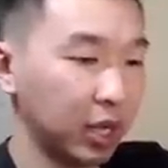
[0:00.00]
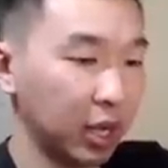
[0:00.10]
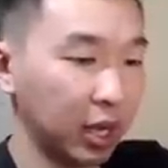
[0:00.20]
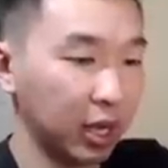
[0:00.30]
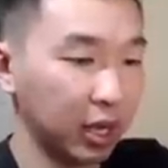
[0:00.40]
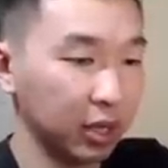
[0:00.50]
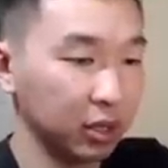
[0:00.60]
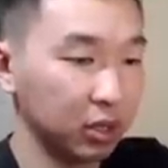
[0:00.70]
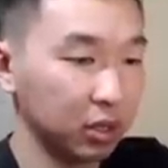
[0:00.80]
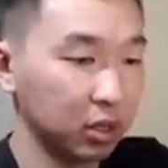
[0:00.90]

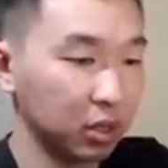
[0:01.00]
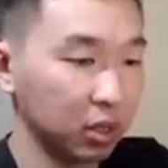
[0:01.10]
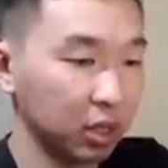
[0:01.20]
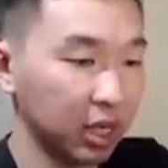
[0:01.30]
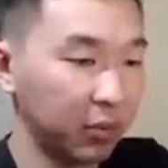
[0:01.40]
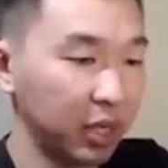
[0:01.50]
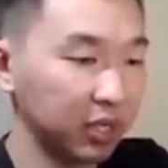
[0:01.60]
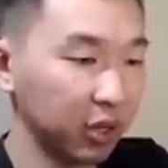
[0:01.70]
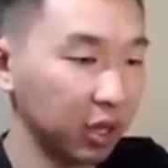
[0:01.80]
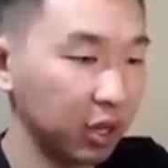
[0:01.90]
And they got a piece
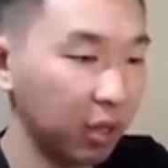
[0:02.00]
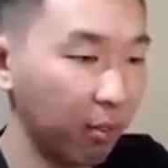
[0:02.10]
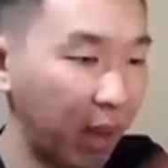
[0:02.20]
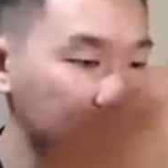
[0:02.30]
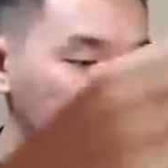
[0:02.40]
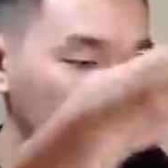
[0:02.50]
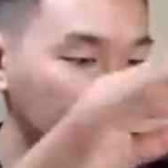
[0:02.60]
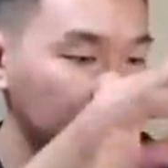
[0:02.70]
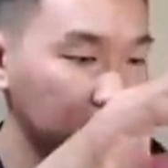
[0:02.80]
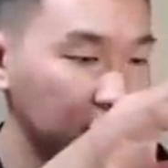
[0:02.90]
of a bat
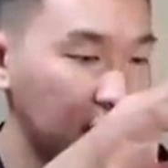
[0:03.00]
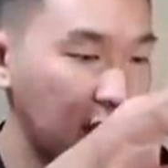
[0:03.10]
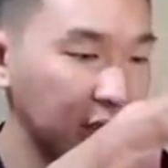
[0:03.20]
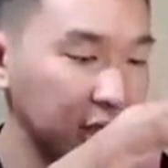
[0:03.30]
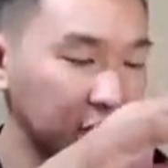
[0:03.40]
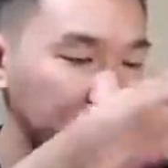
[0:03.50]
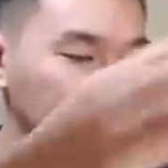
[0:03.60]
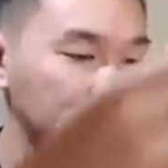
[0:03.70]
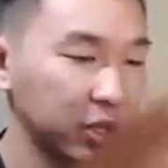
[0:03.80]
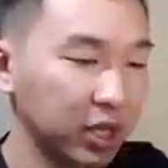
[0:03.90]
there. I like these.
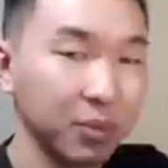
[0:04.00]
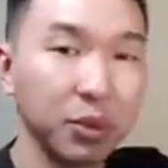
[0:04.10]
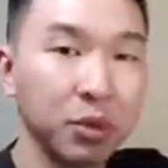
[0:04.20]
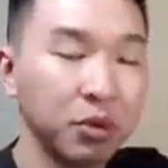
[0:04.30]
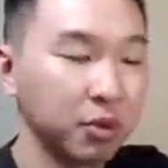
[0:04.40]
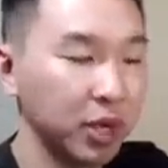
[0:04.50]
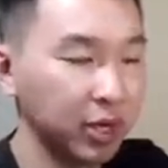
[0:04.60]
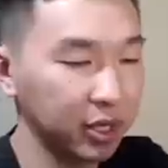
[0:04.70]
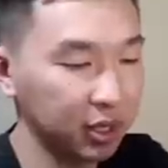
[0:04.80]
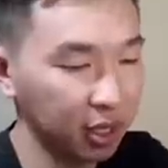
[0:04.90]
Baseball's got some of the cooler
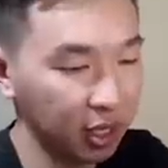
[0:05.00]
relics.